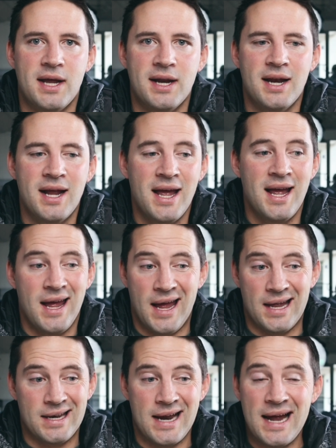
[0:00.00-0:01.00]
in it,
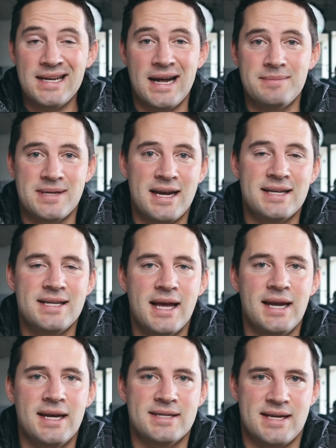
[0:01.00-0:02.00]
and 9 times out of
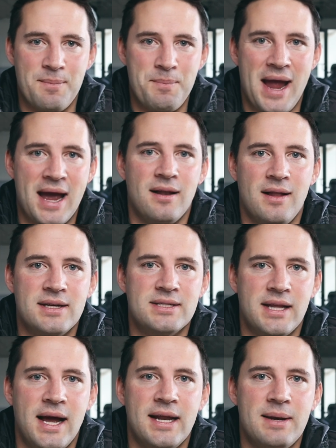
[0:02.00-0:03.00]
10 it is a
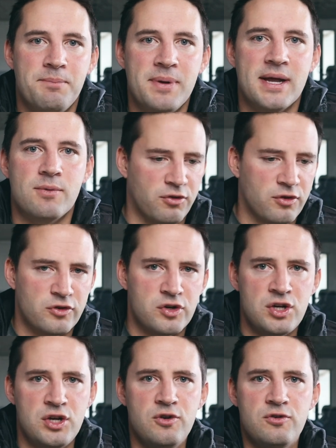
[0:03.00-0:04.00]
panelized lighting bid. So there's a
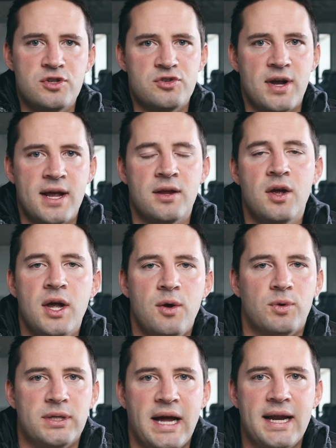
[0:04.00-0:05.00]
huge trend
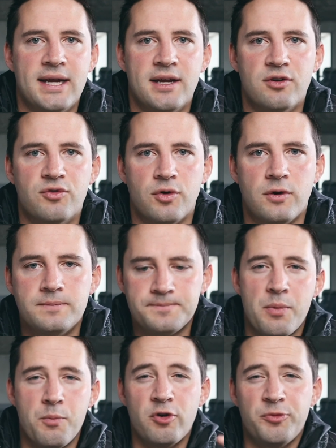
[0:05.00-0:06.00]
with lighting control.
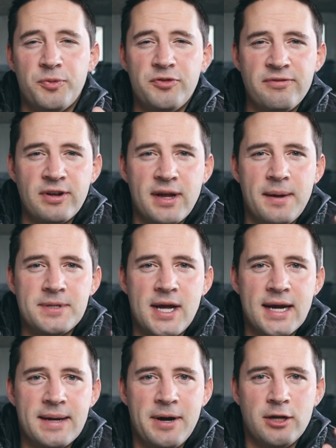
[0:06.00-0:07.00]
But more specifically, I'm
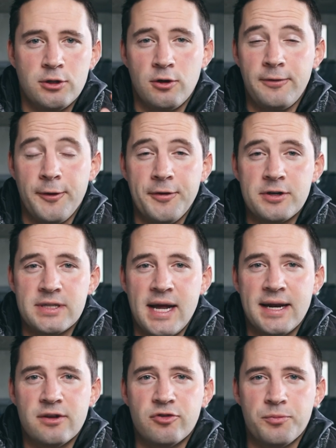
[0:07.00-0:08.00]
talking about low voltage
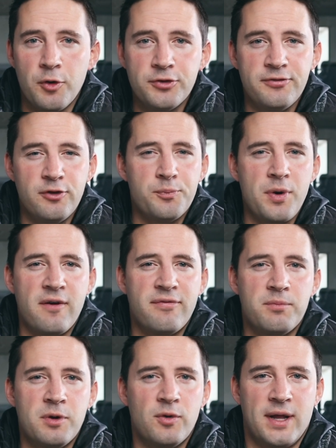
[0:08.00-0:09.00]
lighting. So most of you are probably
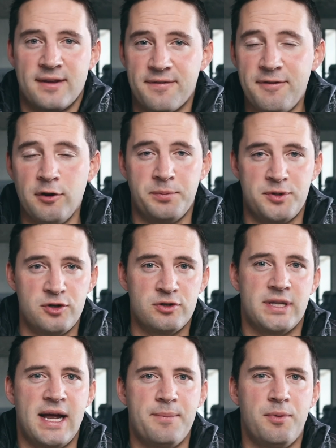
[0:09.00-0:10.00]
familiar with like the Philips Hue
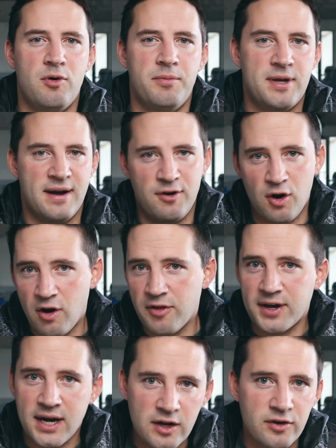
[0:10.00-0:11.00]
light bulb, and you have all
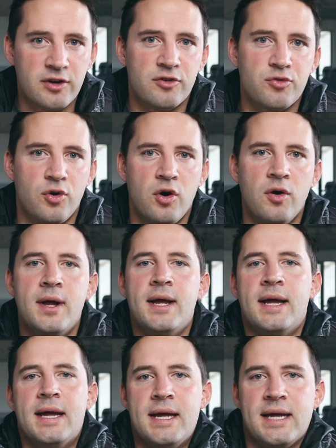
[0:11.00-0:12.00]
the color control.
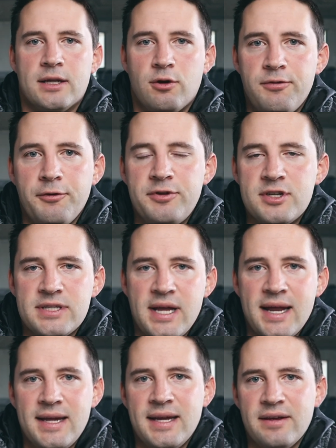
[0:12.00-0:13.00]
Okay, low voltage
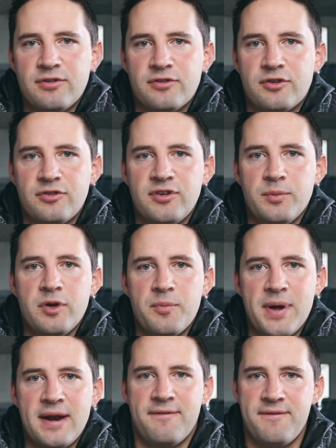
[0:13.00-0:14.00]
lighting gives us a similar
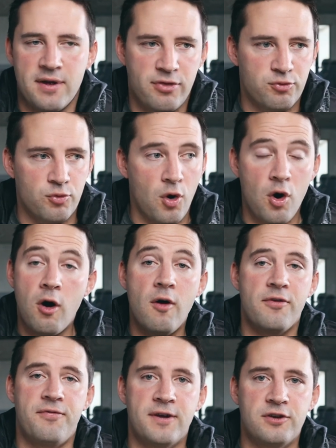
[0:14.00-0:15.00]
benefit through
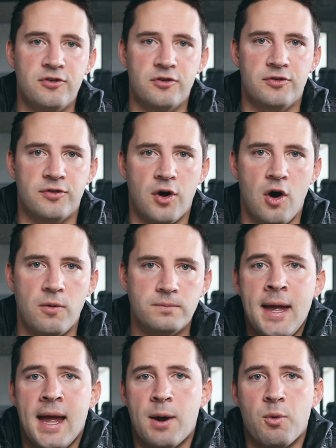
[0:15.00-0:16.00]
all the fixtures in the
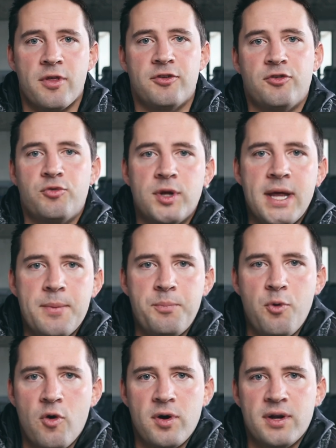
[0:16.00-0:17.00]
home. And where this is really
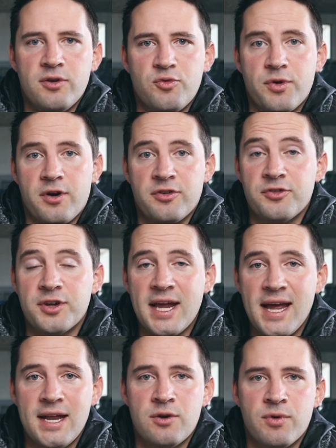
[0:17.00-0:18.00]
important is with our
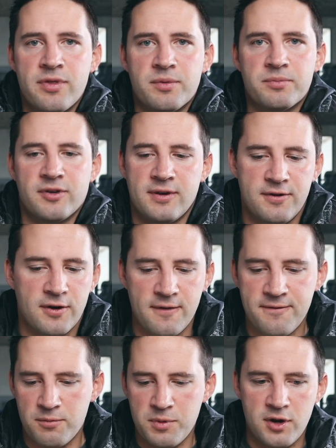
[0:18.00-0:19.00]
circadian rhythms. And if you're
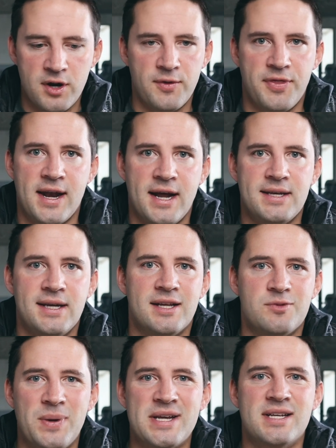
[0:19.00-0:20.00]
unfamiliar with that idea,
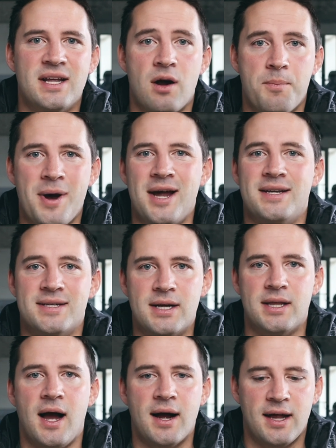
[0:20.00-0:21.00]
it's basically our body's
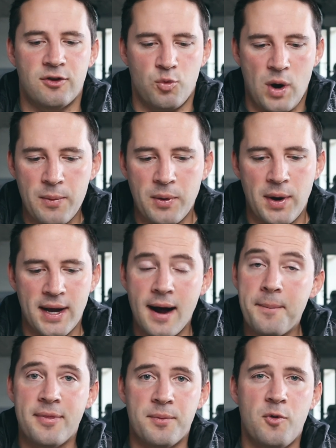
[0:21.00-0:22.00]
clock. It's why we wake
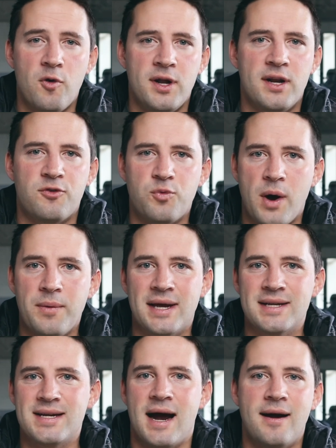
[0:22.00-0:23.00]
up in the morning, it's why we
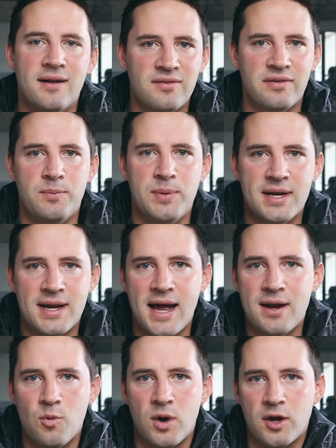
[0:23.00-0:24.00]
get tired and sleepy at
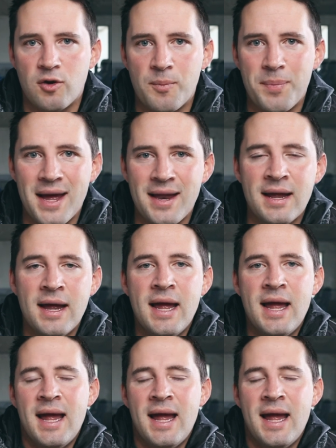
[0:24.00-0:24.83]
night and want to go to bed.